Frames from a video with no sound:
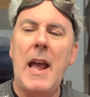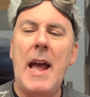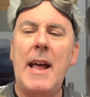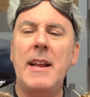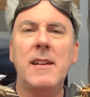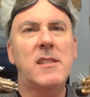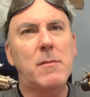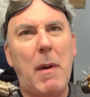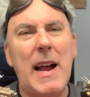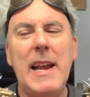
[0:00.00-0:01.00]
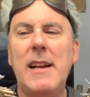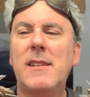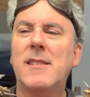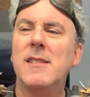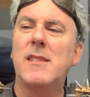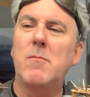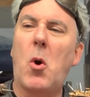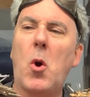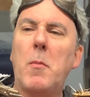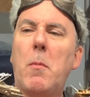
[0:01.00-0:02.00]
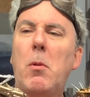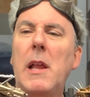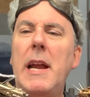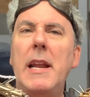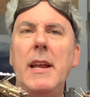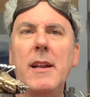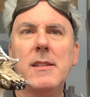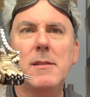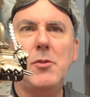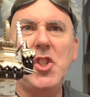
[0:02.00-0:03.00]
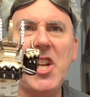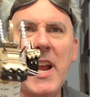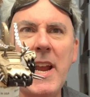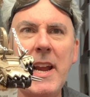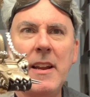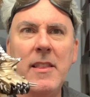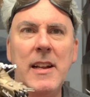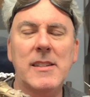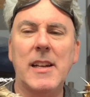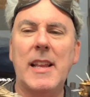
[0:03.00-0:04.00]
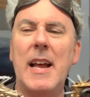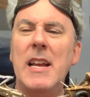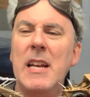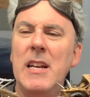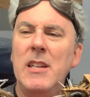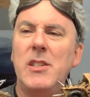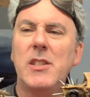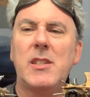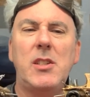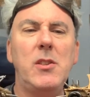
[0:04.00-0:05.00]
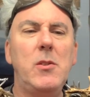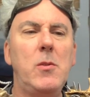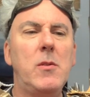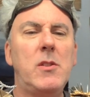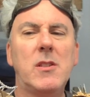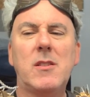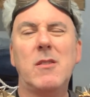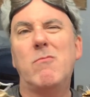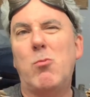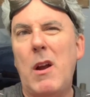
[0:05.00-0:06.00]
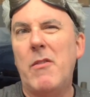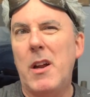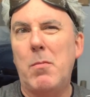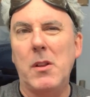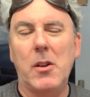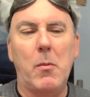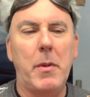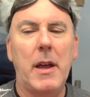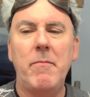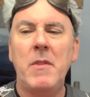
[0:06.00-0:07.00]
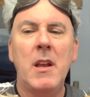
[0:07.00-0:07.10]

adding spikes and some armor plating and some chain and things like that just to, just to rev it up a little bit.